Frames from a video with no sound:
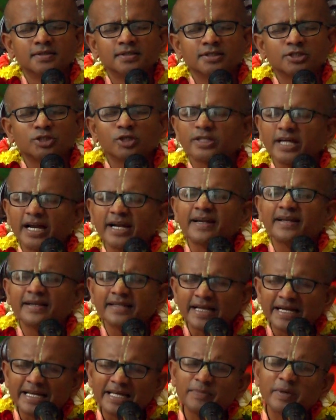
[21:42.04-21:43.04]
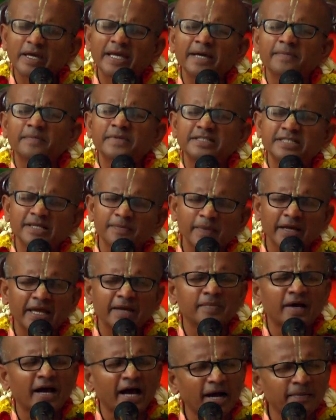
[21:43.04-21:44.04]
So that then he became, it
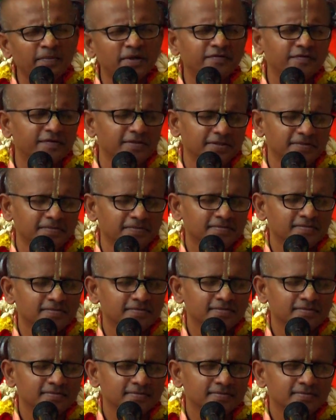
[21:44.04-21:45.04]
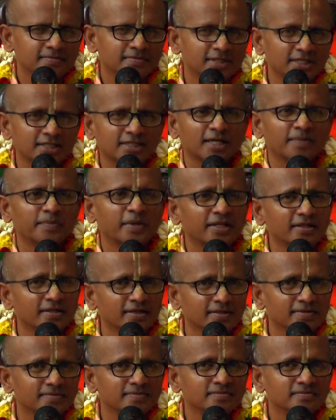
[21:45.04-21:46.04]
became a habit for him, just coming
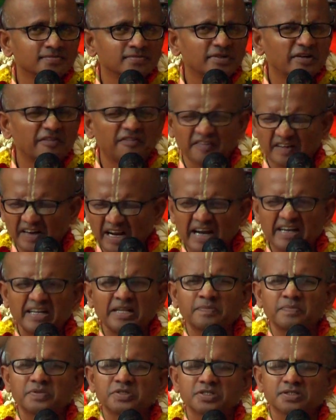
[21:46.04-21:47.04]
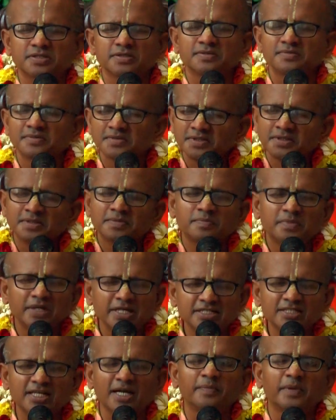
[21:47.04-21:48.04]
there. A fanatic person, but
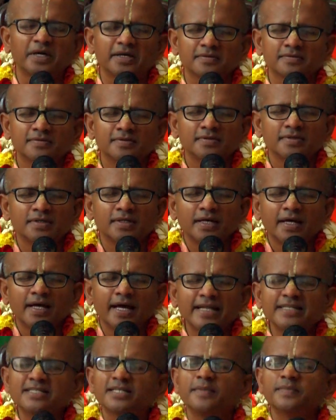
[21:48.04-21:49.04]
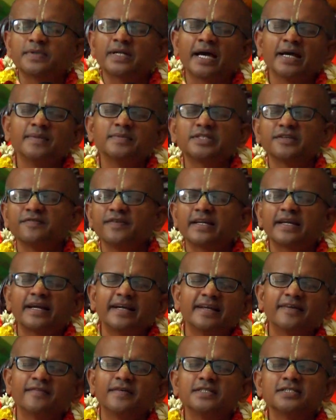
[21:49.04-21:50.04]
he's coming. And sometimes even
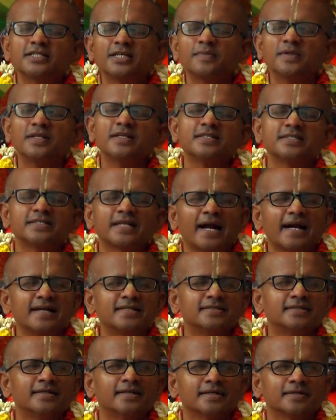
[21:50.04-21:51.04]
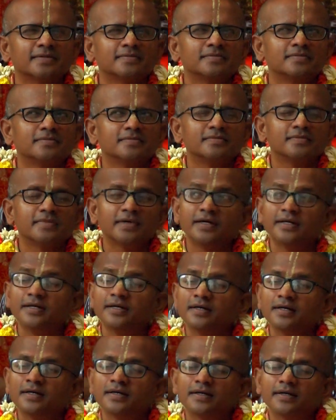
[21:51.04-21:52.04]
getting vegetables, he stands there.
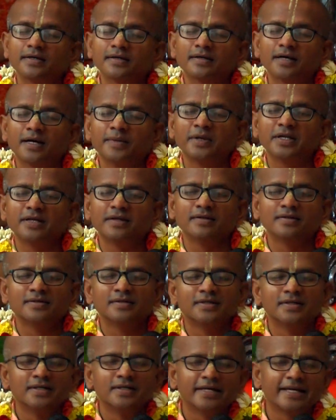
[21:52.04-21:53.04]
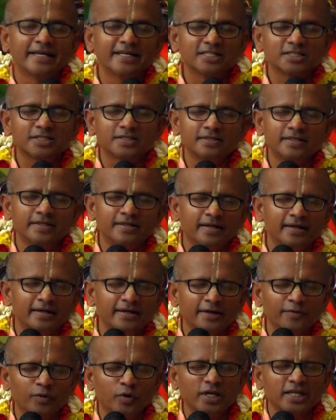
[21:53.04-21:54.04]
And uh, I mean, hears a
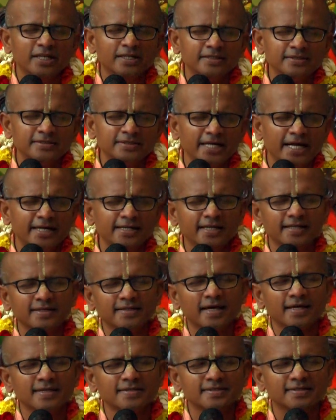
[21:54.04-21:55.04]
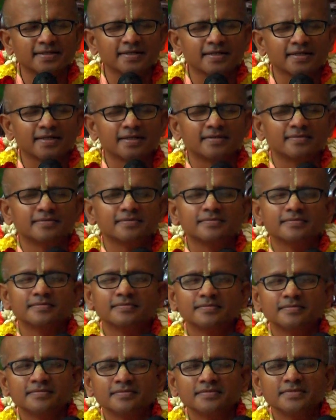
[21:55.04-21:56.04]
devotee chanting, dancing, and
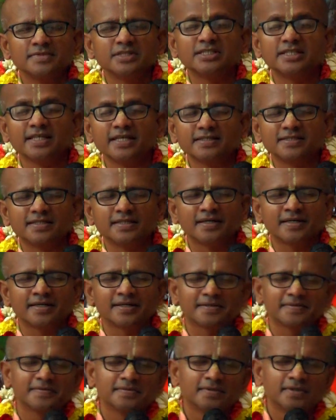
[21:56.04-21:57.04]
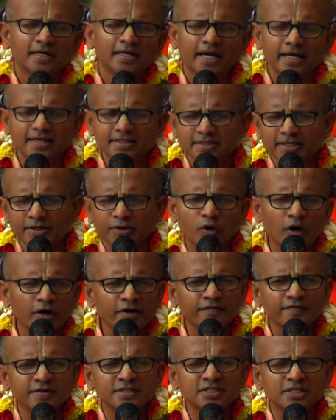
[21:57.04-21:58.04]
sees there. And he said, you got
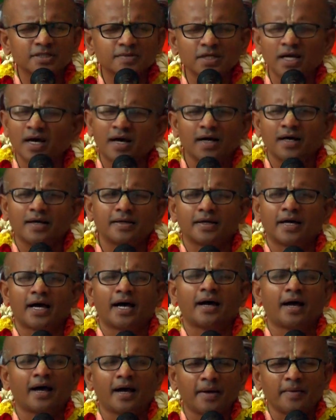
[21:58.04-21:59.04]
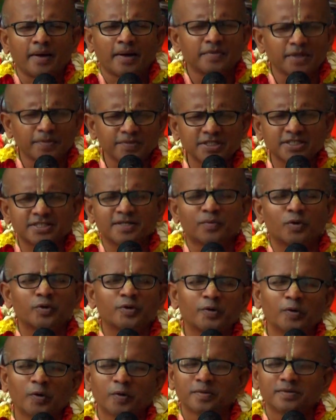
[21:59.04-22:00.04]
your vegetable? Ah, I, I, I'm just about
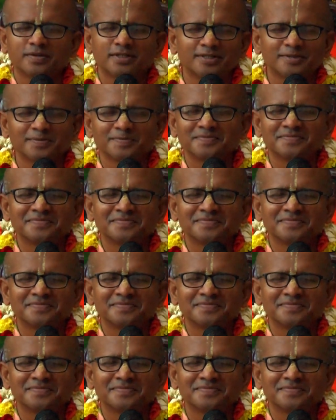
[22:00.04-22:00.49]
to go. You know.